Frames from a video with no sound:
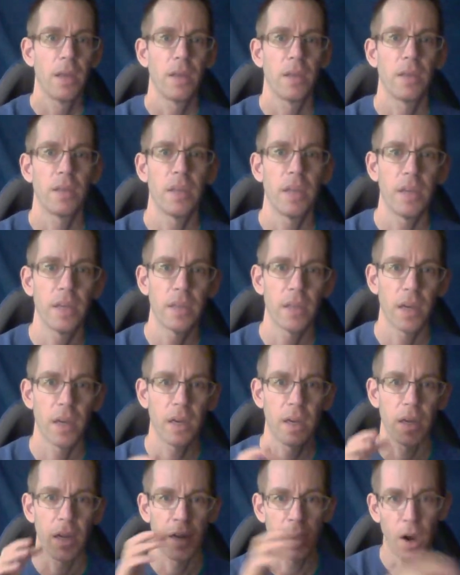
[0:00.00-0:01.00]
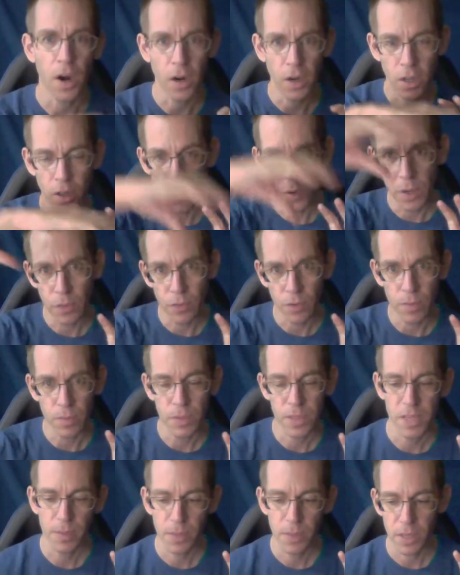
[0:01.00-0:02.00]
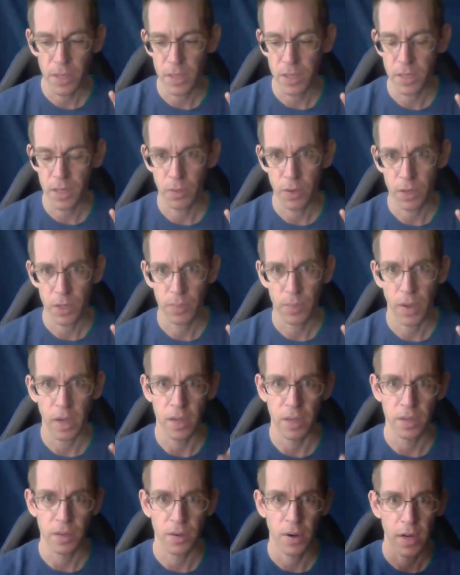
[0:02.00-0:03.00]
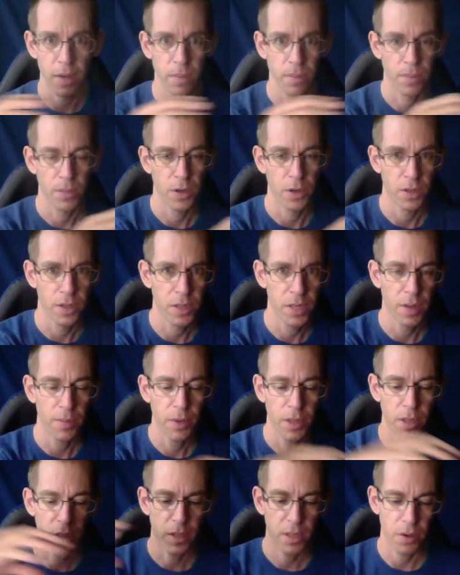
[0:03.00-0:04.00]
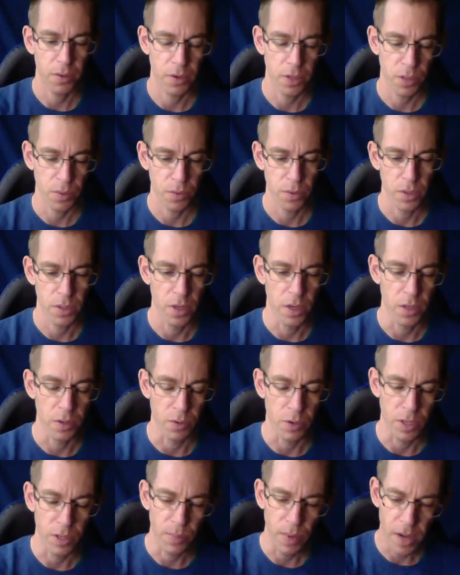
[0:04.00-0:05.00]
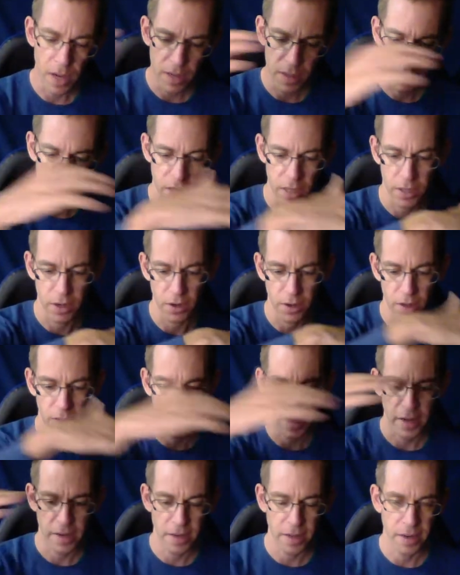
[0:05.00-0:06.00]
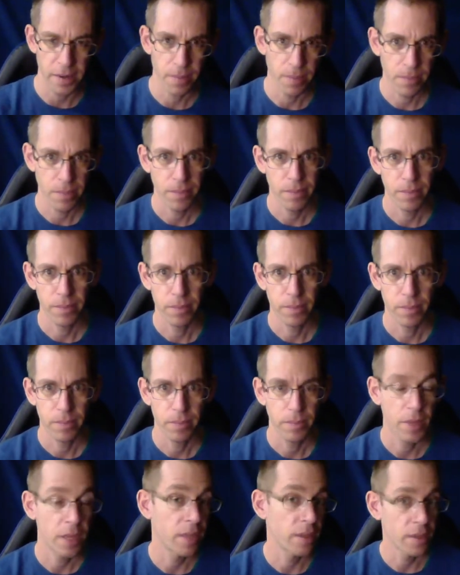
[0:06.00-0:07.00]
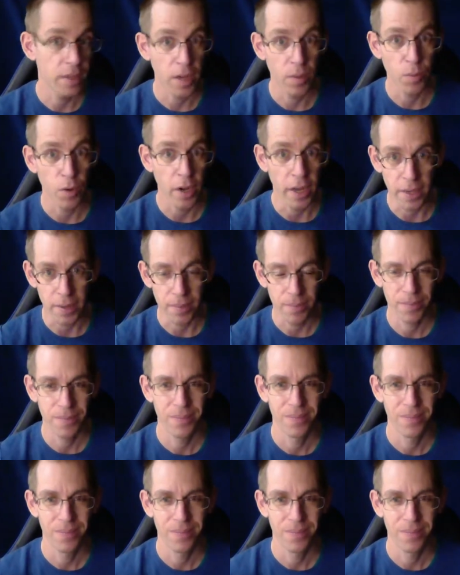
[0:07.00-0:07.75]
sees a, an arc going from stimulus to response, right? There's a stimulus, there is a response, and they're connected in some way.